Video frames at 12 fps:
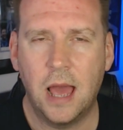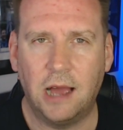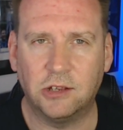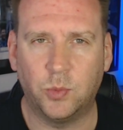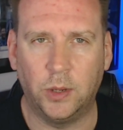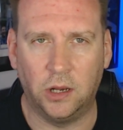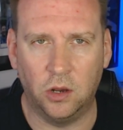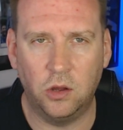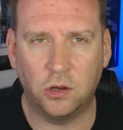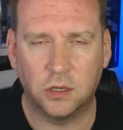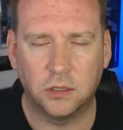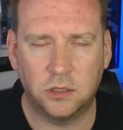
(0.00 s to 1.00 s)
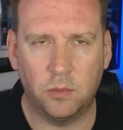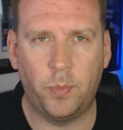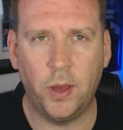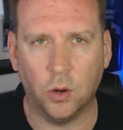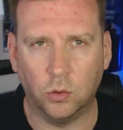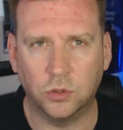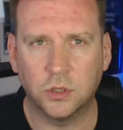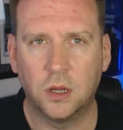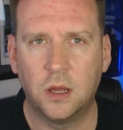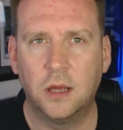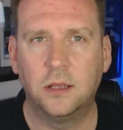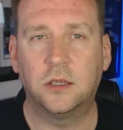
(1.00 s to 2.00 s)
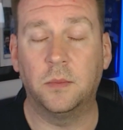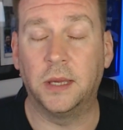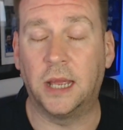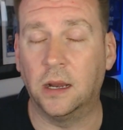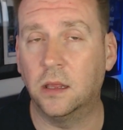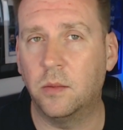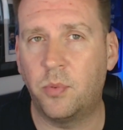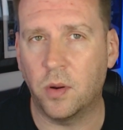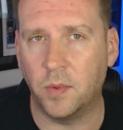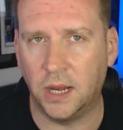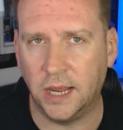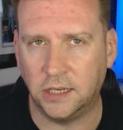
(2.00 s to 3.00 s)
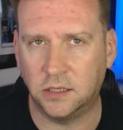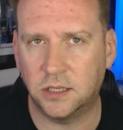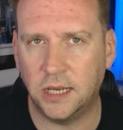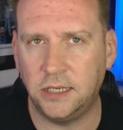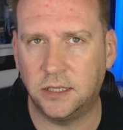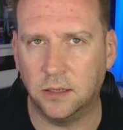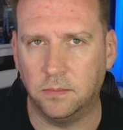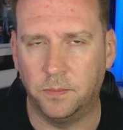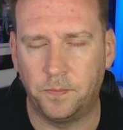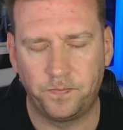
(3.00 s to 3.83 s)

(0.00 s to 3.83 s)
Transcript: as we look to build the beginning of the Premier League season.